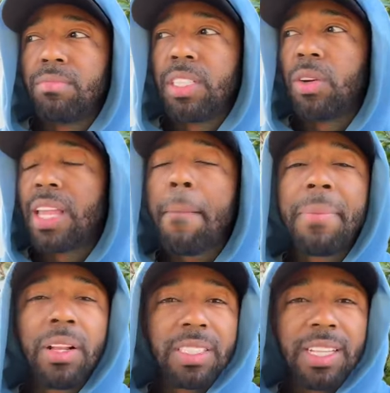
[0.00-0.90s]
you know, that
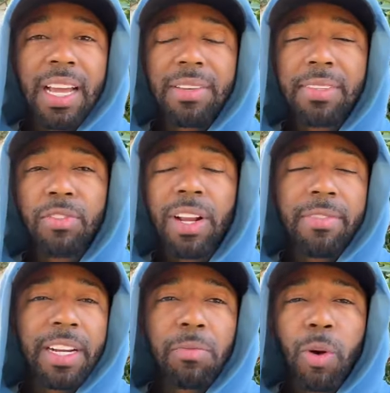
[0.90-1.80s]
bill is not even
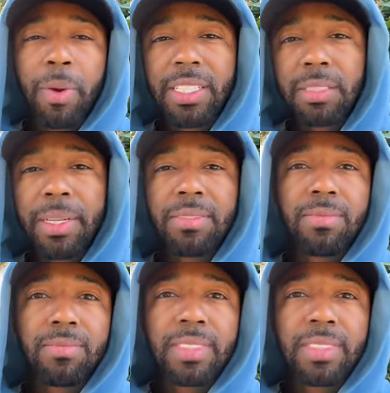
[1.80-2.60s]
relevant anymore because it's being